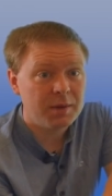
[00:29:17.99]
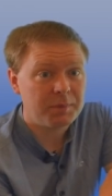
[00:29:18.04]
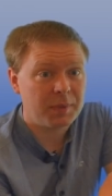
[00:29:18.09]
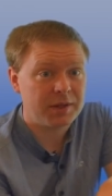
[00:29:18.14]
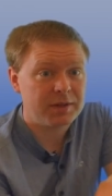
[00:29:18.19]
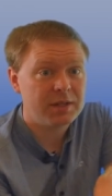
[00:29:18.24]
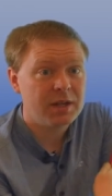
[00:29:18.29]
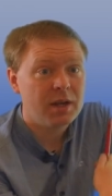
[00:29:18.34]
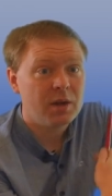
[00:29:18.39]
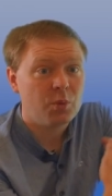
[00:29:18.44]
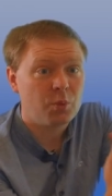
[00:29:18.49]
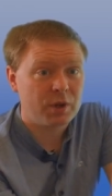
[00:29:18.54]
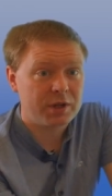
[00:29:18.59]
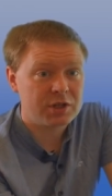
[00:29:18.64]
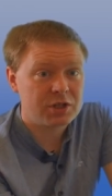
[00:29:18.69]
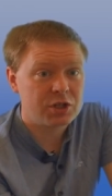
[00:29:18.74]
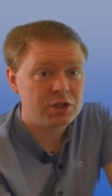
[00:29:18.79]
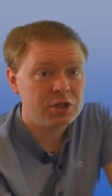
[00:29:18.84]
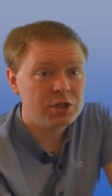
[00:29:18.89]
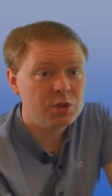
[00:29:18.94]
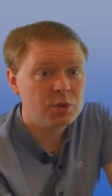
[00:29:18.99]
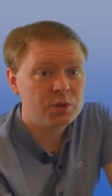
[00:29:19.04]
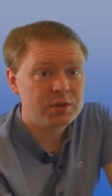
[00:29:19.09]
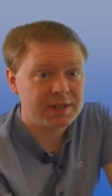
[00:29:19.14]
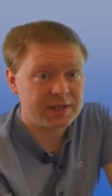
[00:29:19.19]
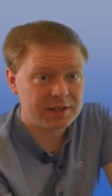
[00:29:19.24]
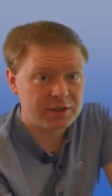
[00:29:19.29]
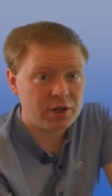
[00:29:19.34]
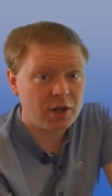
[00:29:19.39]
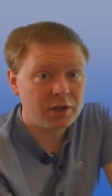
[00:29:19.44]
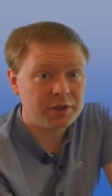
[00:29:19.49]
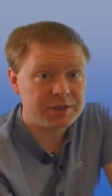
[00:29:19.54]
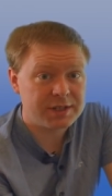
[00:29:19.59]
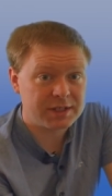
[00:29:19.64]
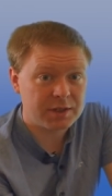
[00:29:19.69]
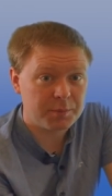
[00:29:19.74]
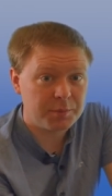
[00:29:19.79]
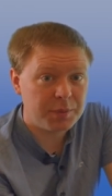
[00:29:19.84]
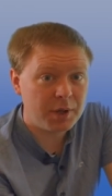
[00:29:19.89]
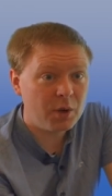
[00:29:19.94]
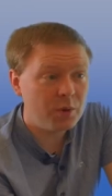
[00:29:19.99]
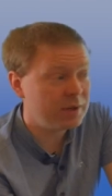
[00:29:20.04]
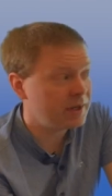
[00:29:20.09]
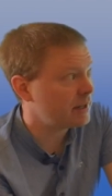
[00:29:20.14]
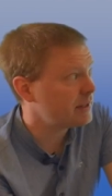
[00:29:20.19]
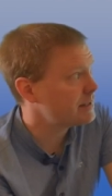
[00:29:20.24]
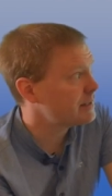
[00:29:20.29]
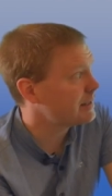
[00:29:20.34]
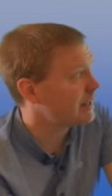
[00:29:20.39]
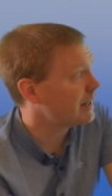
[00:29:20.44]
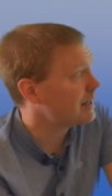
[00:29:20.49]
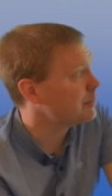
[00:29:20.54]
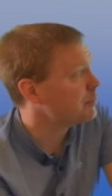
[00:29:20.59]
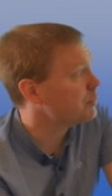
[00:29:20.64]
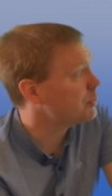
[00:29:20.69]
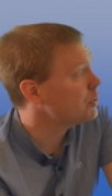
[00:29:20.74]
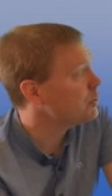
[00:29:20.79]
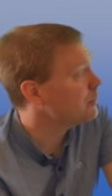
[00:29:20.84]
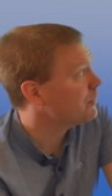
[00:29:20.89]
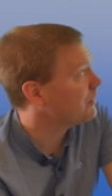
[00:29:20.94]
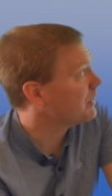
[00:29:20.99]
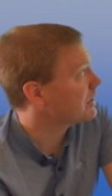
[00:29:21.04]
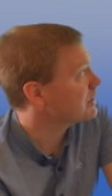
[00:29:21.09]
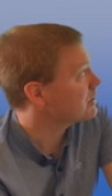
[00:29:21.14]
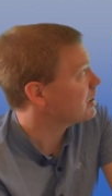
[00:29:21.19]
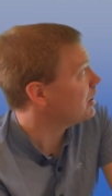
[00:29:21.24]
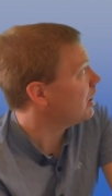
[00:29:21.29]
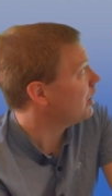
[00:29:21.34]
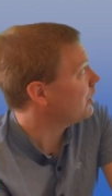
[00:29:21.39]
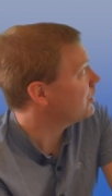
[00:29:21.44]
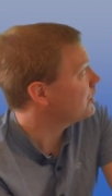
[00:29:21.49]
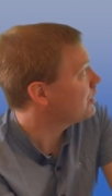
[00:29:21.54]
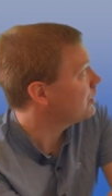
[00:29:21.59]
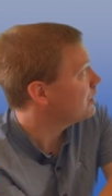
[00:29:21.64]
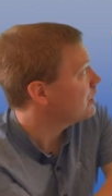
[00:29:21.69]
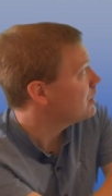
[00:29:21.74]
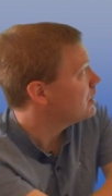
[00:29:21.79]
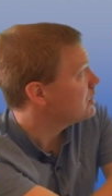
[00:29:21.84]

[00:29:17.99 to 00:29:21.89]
but which new technology component can improve things a lot.